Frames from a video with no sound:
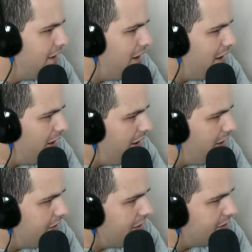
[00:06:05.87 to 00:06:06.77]

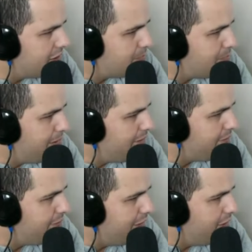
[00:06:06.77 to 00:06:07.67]
Uh,
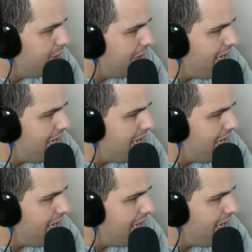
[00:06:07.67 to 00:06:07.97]
Springfield